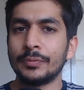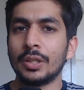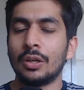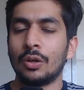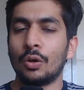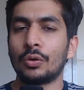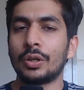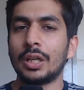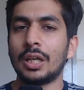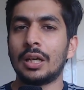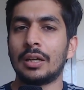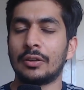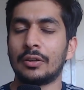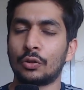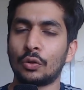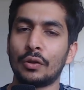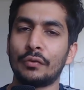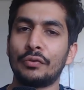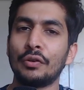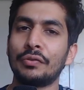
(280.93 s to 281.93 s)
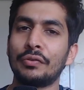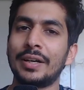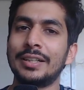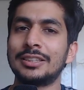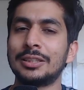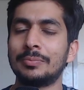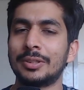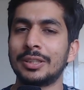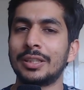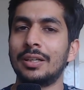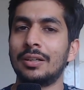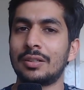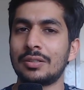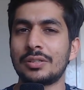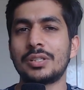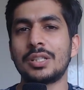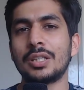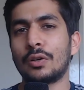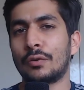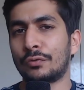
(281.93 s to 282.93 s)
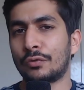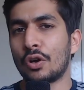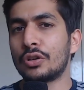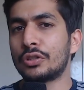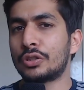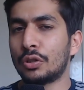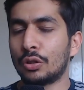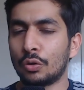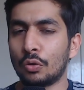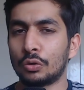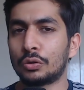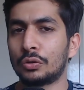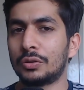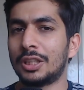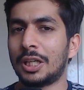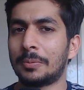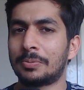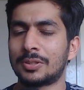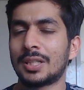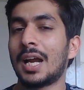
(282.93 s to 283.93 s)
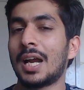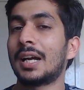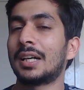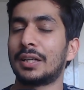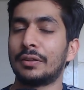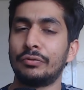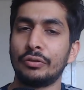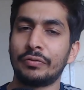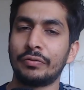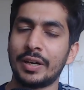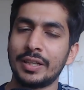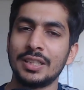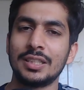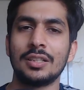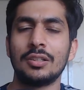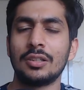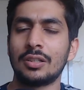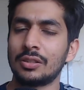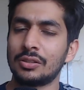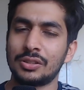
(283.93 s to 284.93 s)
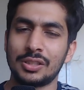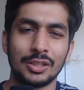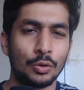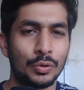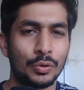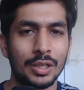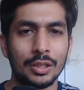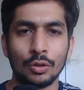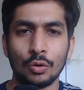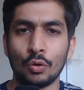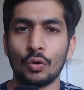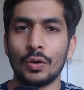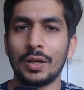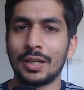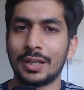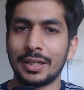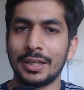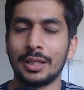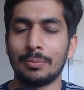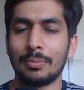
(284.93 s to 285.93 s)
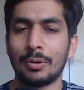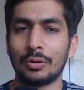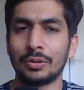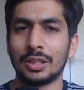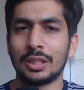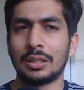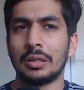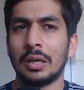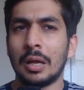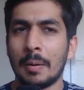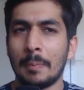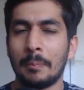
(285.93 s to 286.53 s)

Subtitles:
Okay, so if you find something interesting, of course you'll go through the abstract. If you find it interesting, you can go and read about it.